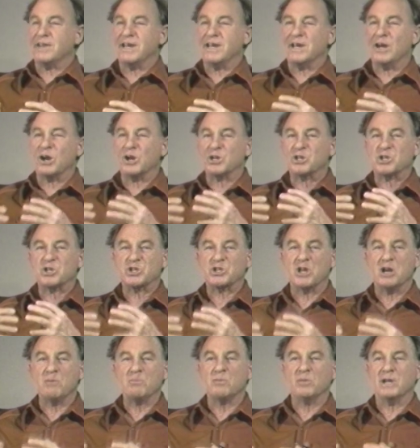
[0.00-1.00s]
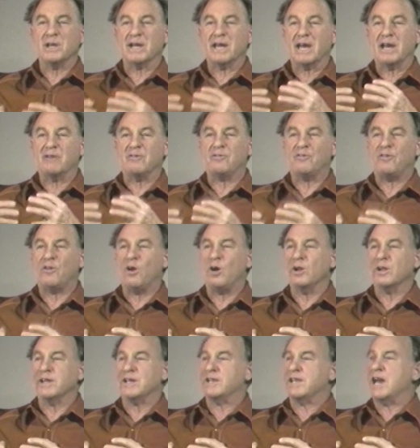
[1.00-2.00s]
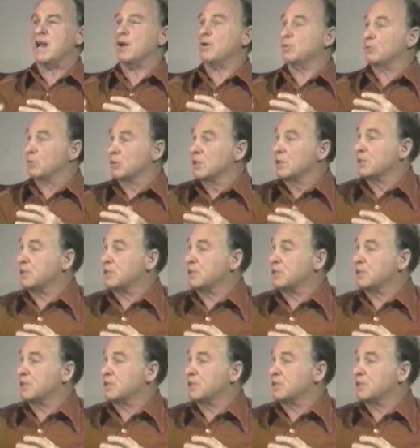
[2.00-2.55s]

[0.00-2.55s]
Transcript: they are stumbling and falling down.